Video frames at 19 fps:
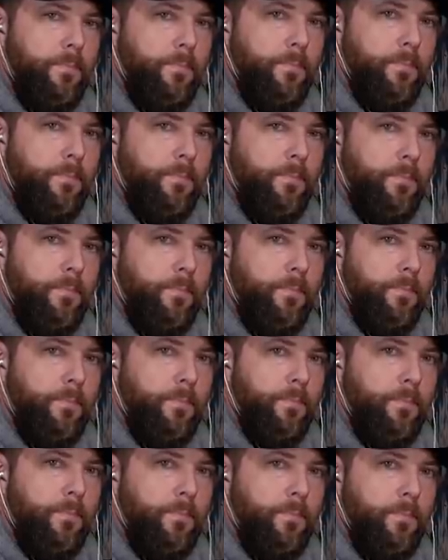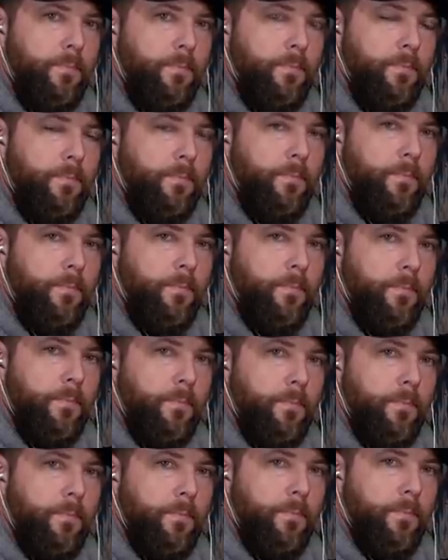
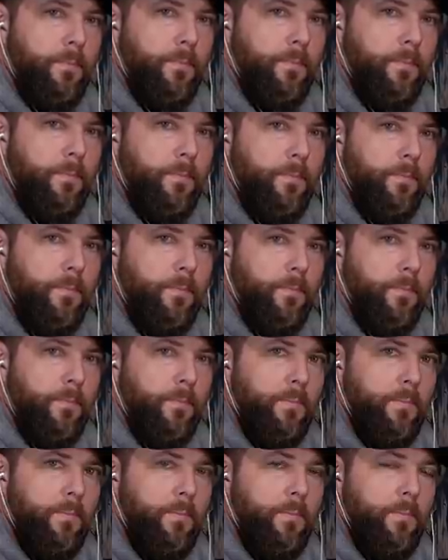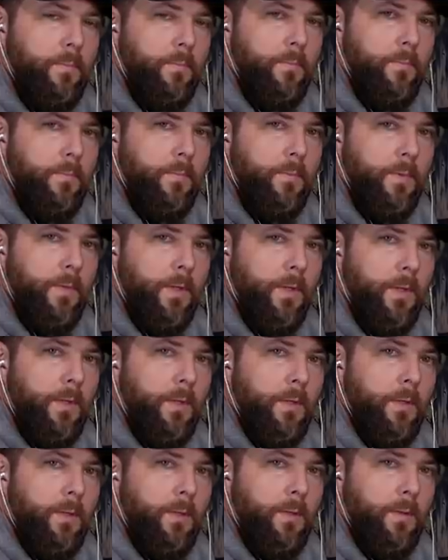
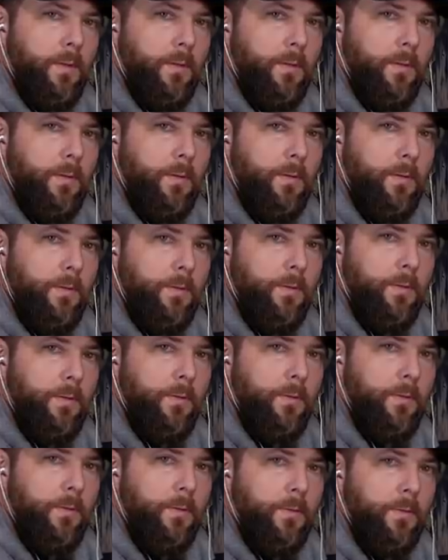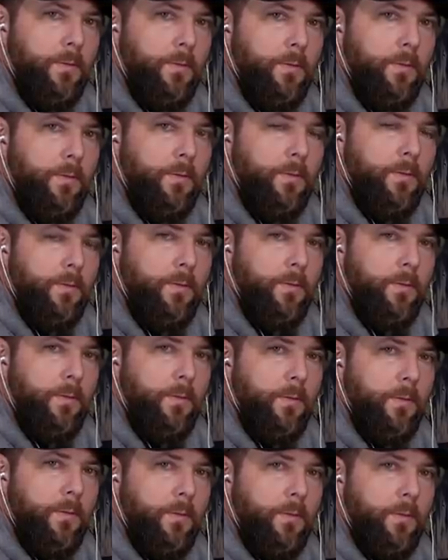
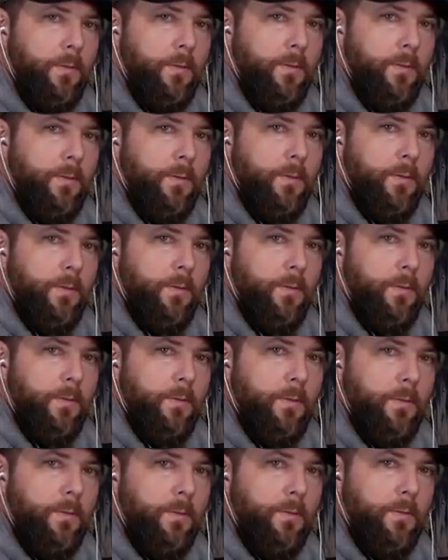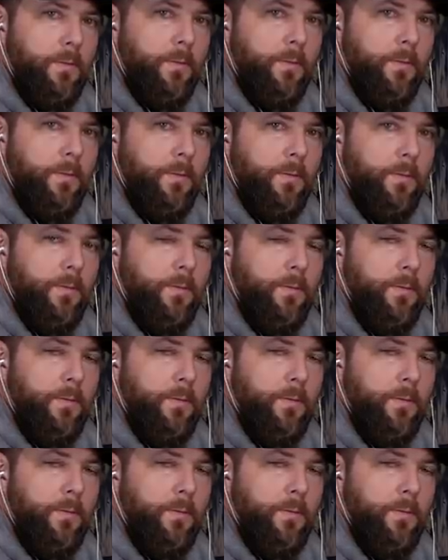No words are spoken by the person on screen.